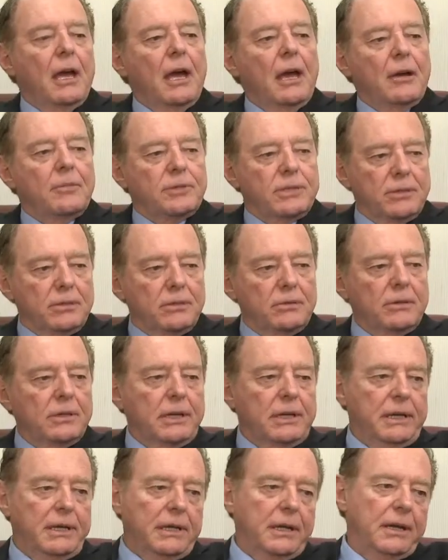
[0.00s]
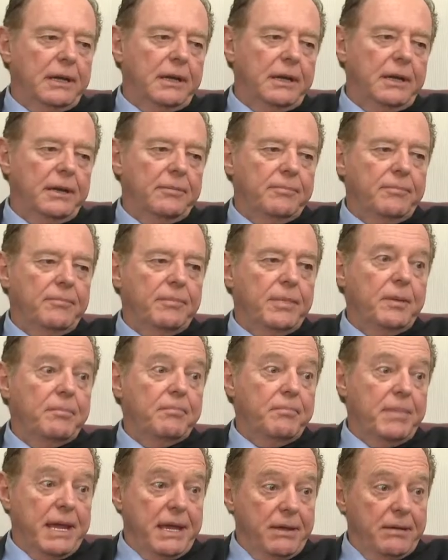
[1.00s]
Absolutely.
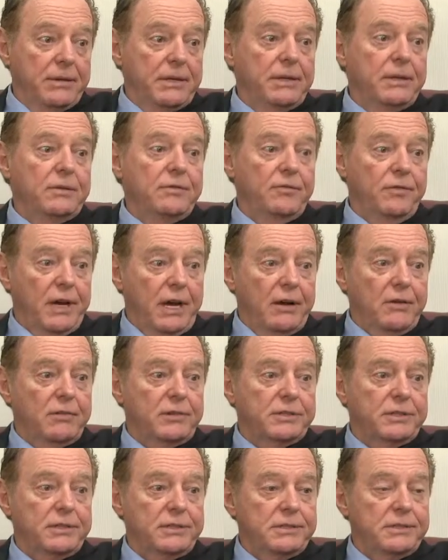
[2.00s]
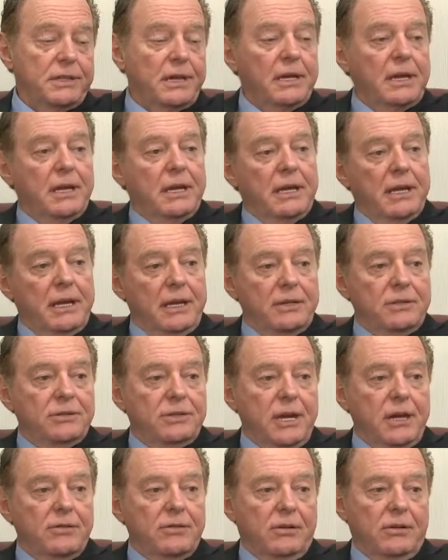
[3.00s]
Mammalian viruses in
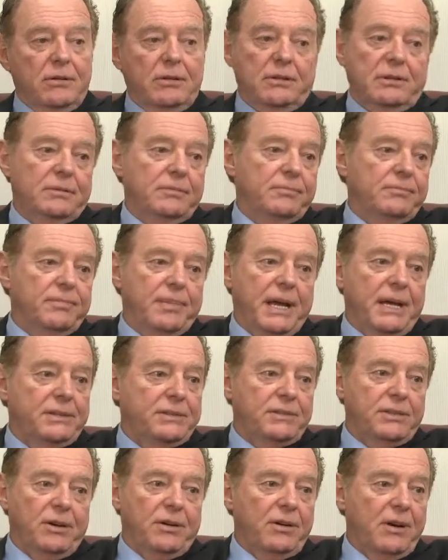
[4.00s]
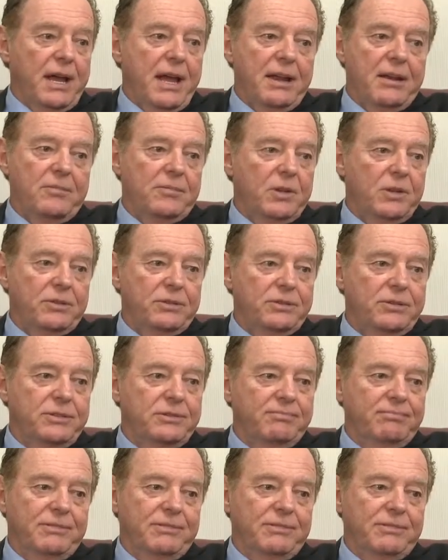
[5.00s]
general, and pets are animals